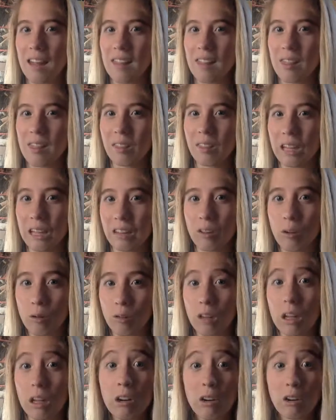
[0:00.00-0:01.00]
like there
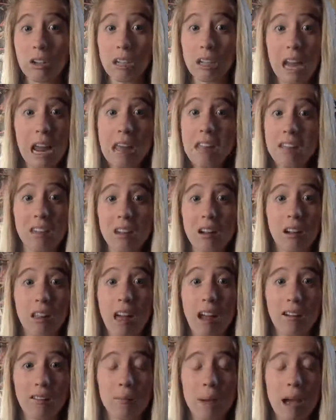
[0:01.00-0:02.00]
literally isn't a
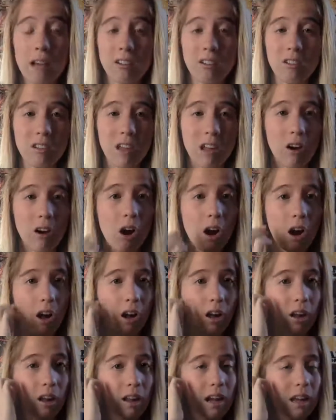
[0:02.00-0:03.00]
lot of matches at
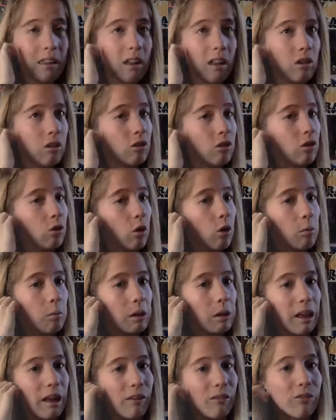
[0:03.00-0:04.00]
all. Not that there's normally
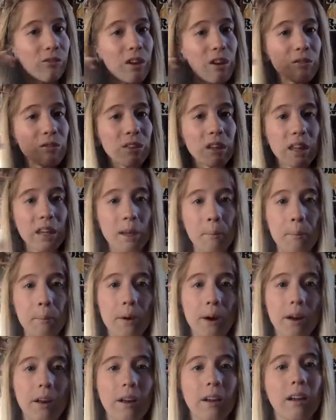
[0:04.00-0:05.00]
like 50,
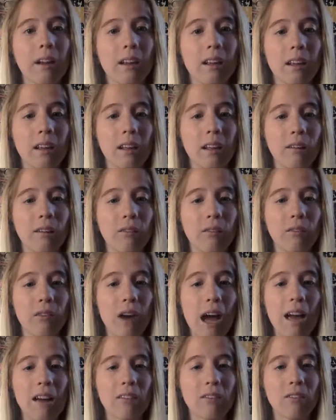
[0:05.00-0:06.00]
but
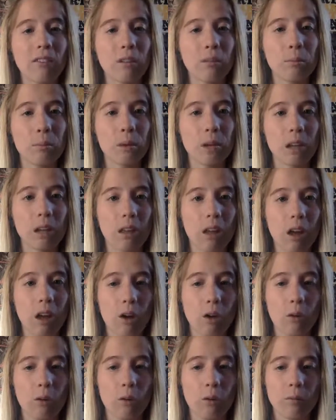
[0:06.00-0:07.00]
5 is pretty
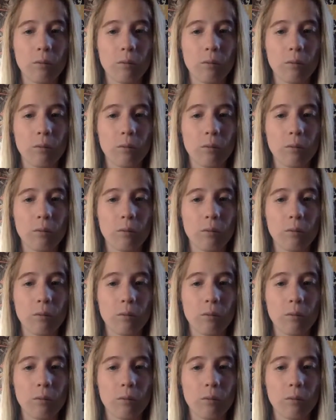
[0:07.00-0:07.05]
low.